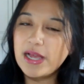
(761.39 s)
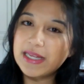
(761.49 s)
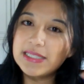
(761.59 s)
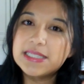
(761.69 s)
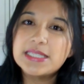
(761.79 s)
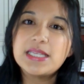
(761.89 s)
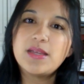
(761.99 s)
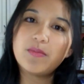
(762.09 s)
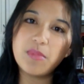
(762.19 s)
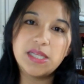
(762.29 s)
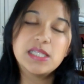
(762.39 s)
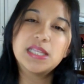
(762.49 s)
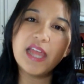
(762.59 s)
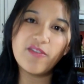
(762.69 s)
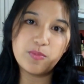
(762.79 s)
I can see
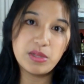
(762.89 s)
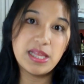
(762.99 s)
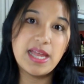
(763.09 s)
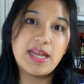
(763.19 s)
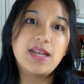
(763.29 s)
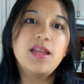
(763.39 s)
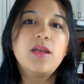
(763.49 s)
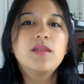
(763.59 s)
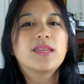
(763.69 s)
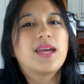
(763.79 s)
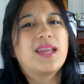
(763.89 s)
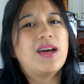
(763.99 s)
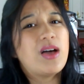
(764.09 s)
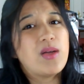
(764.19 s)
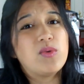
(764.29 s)
mentally, have a plan that
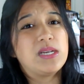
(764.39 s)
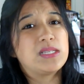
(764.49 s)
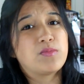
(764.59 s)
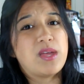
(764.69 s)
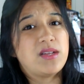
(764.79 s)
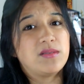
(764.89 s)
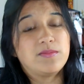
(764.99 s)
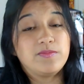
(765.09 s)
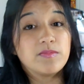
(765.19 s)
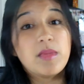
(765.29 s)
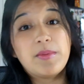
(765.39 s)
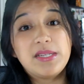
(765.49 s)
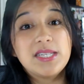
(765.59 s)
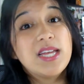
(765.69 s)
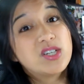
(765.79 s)
I already spent
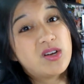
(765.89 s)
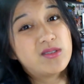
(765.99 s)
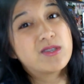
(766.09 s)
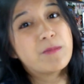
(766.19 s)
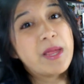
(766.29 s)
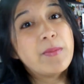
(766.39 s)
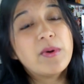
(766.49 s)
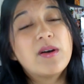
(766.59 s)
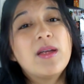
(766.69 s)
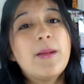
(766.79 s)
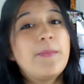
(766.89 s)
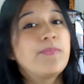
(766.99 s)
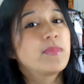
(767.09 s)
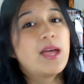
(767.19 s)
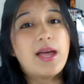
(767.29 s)
maybe $10 on paper,
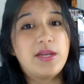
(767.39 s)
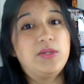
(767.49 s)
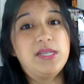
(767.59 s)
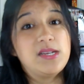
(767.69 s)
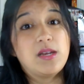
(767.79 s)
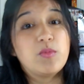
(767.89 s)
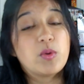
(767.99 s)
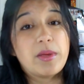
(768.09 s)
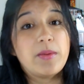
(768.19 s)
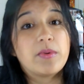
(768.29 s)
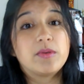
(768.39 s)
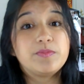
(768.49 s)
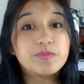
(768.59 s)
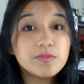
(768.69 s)
I don't need any more paper.